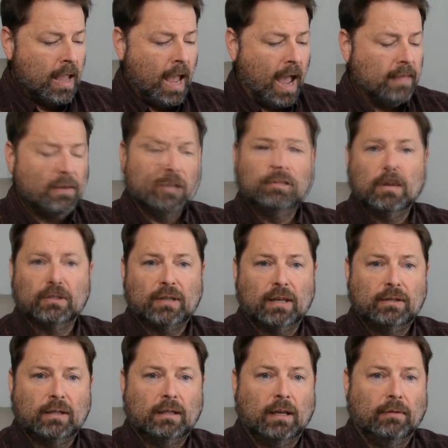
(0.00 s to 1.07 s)
and the
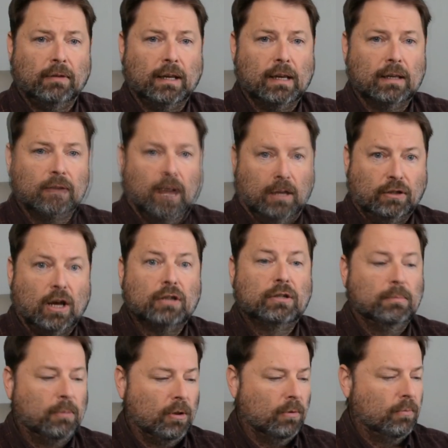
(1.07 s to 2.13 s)
sensitivity is
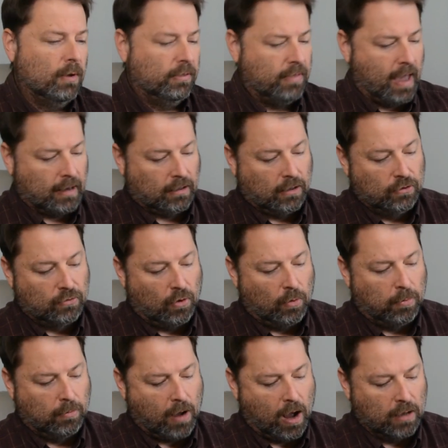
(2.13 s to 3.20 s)
adjustable with that control
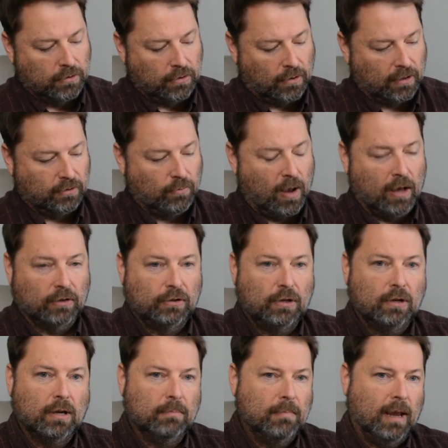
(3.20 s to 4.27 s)
console as well. So
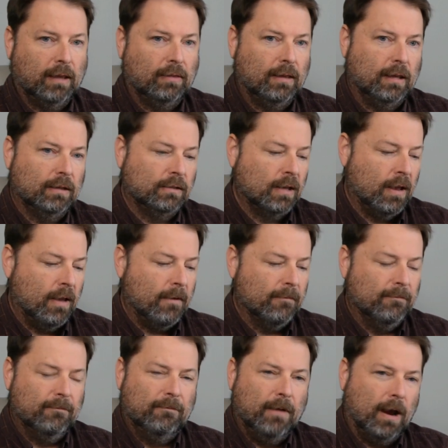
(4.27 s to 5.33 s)
you can make these
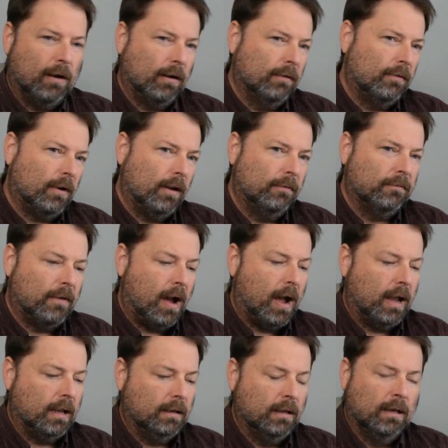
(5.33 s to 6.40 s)
very, very
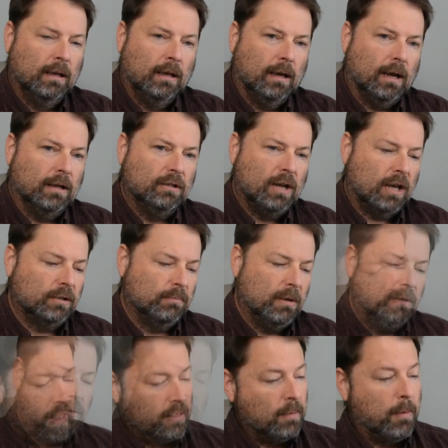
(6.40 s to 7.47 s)
fine
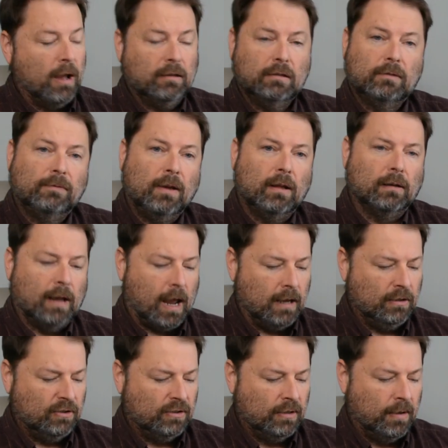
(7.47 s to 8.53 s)
adjustments. The buttons feel
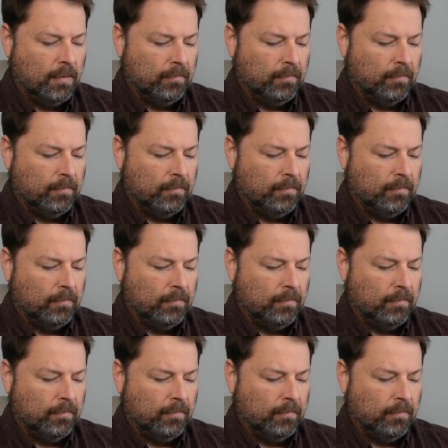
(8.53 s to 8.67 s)
nice.